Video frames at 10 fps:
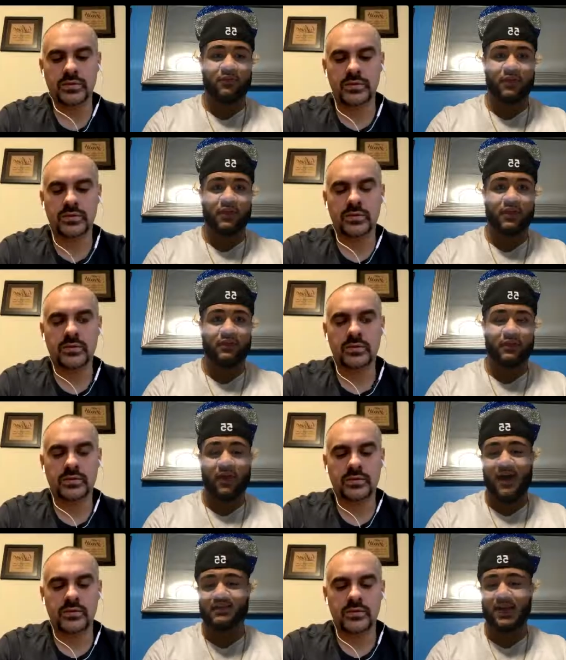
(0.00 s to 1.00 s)
Speaker 1: before the the
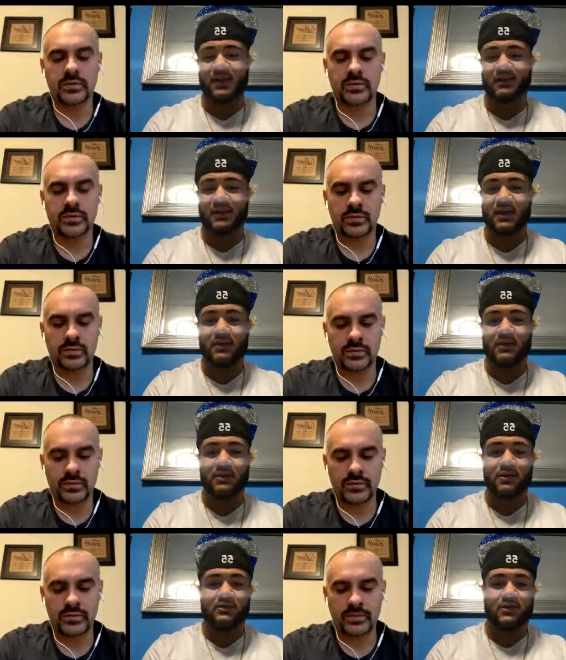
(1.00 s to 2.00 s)
last signing day.
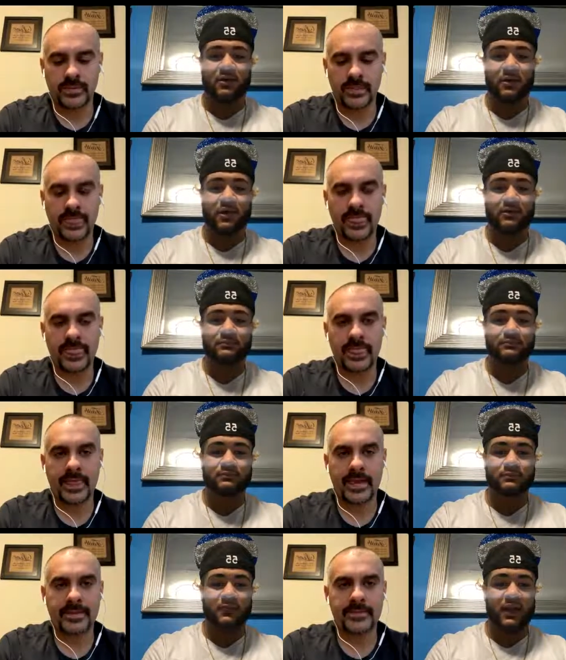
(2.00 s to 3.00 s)
So uh,
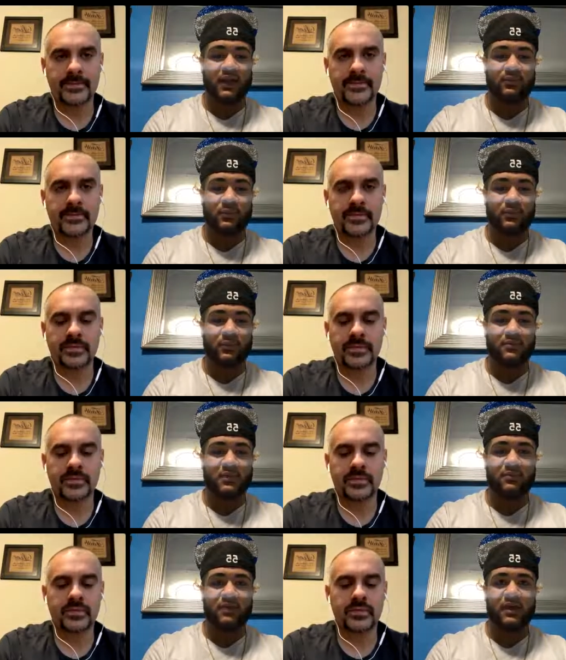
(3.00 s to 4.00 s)
I guess we'll we'll
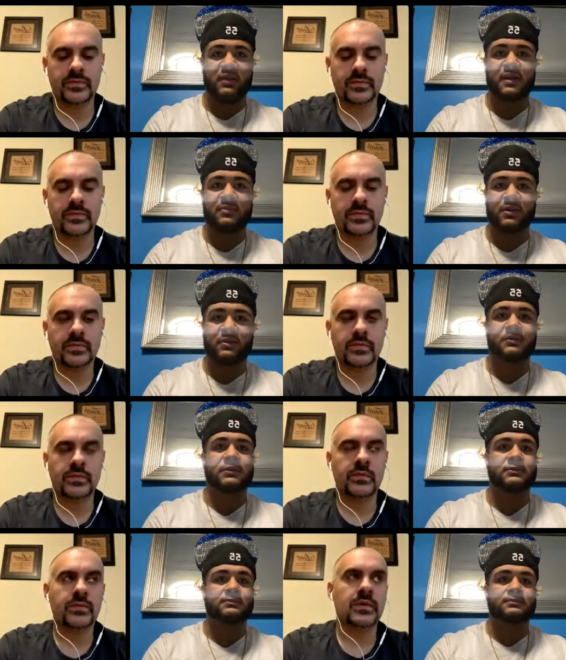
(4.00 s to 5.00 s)
see when that time comes.
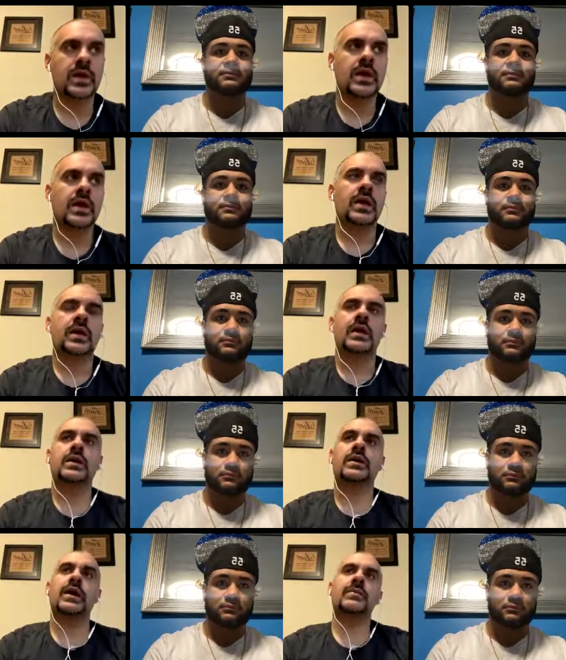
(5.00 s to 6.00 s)

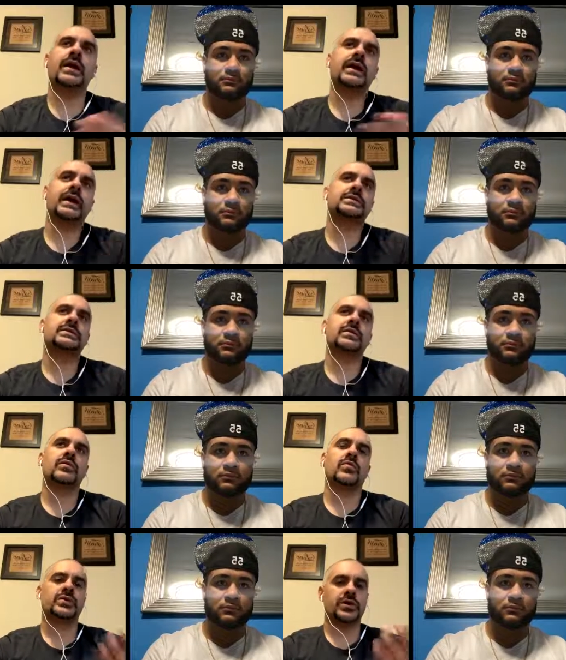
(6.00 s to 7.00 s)
Speaker 2: I mean, I guess uh,
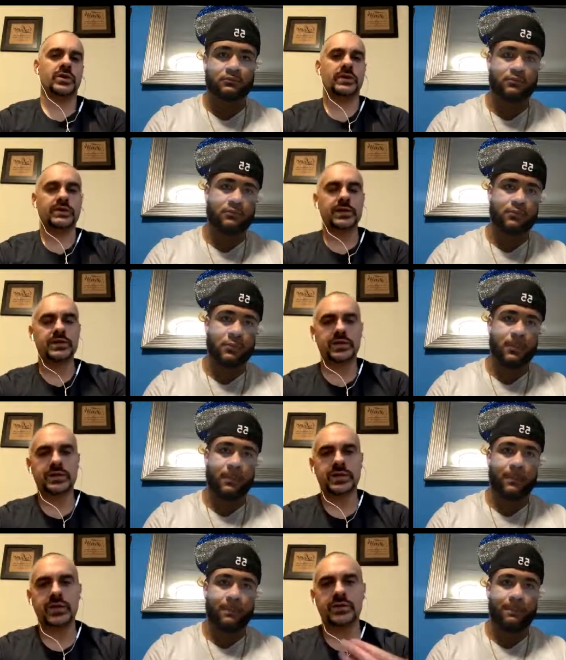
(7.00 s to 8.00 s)
what you're essentially
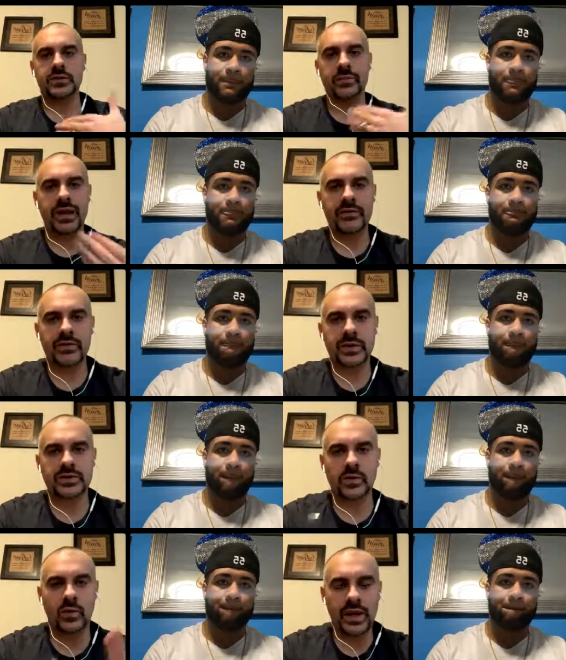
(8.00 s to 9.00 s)
saying there's a benefit
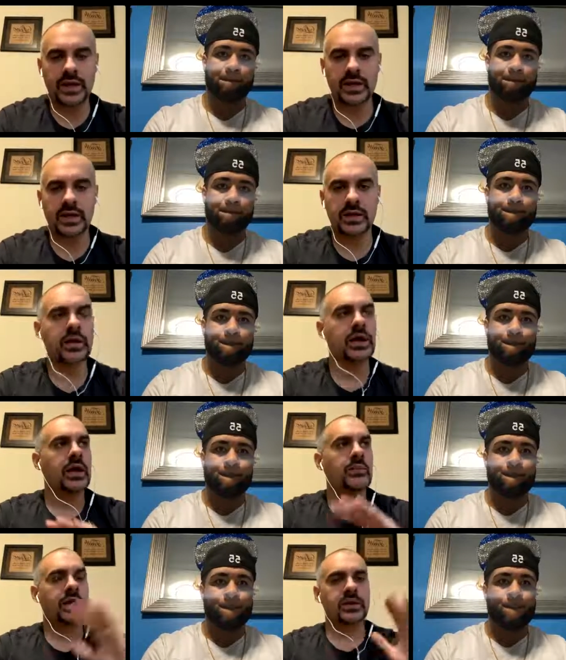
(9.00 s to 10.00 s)
to waiting
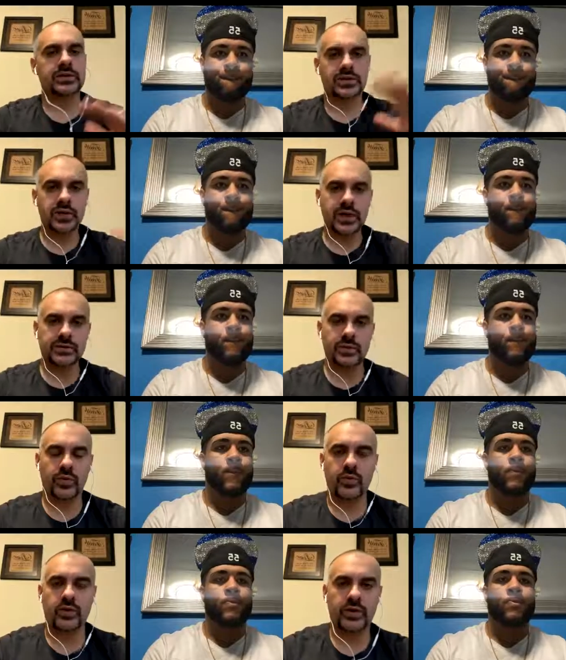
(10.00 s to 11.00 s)
because the transfer
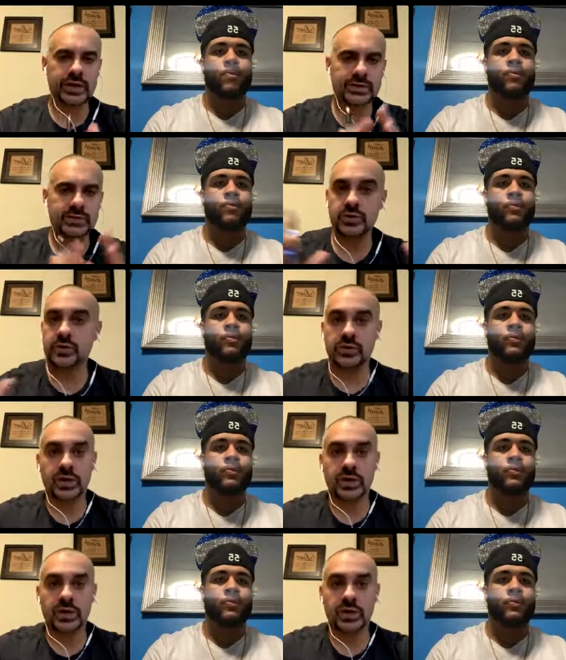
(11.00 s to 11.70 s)
portal has musical